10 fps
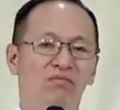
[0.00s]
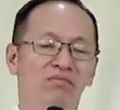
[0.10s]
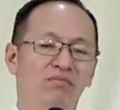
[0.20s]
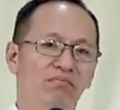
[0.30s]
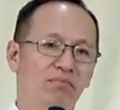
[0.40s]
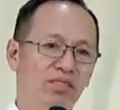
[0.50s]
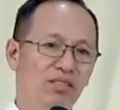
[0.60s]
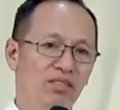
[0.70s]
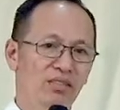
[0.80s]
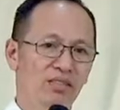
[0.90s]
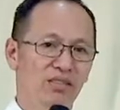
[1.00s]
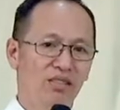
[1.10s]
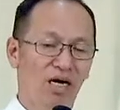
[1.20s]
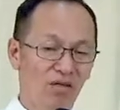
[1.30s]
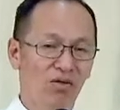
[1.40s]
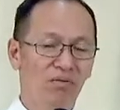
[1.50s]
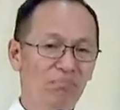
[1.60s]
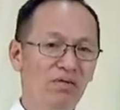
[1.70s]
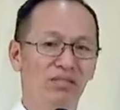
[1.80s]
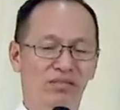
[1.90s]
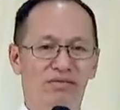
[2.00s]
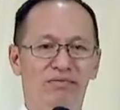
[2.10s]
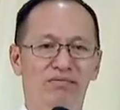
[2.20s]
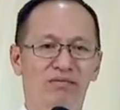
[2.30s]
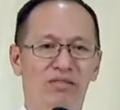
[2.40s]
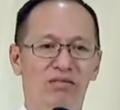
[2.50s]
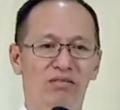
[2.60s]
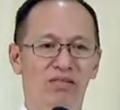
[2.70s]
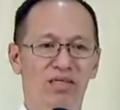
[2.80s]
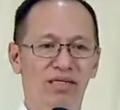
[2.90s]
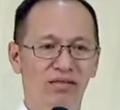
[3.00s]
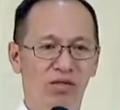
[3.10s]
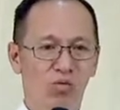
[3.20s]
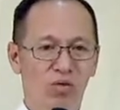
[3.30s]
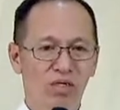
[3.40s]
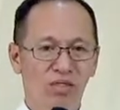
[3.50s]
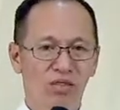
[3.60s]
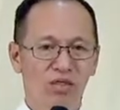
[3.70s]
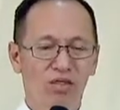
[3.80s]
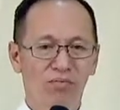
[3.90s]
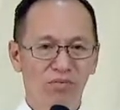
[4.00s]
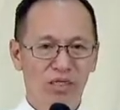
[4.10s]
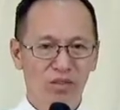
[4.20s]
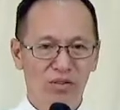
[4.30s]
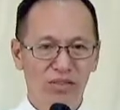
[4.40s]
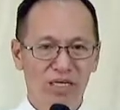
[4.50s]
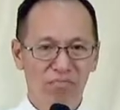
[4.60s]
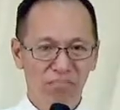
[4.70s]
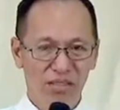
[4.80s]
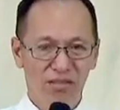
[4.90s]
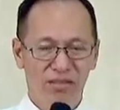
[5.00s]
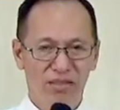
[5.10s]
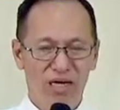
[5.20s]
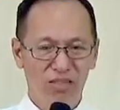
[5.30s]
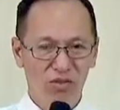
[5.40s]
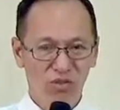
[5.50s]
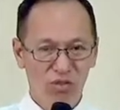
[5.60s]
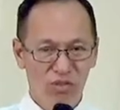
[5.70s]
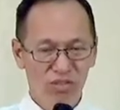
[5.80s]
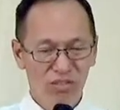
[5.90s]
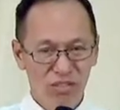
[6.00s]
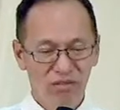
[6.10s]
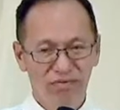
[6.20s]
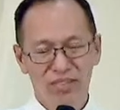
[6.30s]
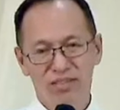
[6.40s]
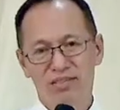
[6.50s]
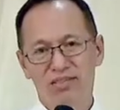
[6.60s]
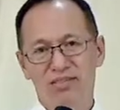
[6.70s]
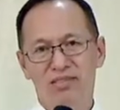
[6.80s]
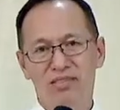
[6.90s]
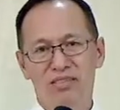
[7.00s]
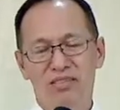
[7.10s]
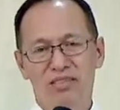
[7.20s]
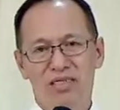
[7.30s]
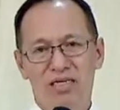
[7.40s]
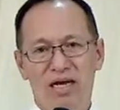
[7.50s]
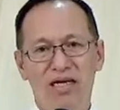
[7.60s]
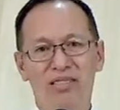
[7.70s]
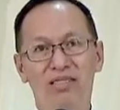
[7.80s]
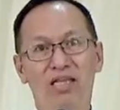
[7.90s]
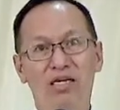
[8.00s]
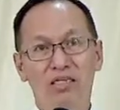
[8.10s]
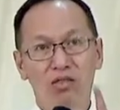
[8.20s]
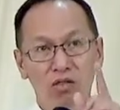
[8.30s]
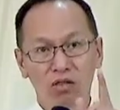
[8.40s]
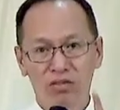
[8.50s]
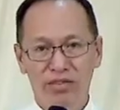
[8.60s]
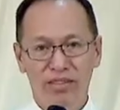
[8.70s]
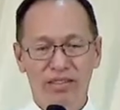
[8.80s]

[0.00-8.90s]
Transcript: be appeared. Let the work of the Lord appear unto your servants, and thy glory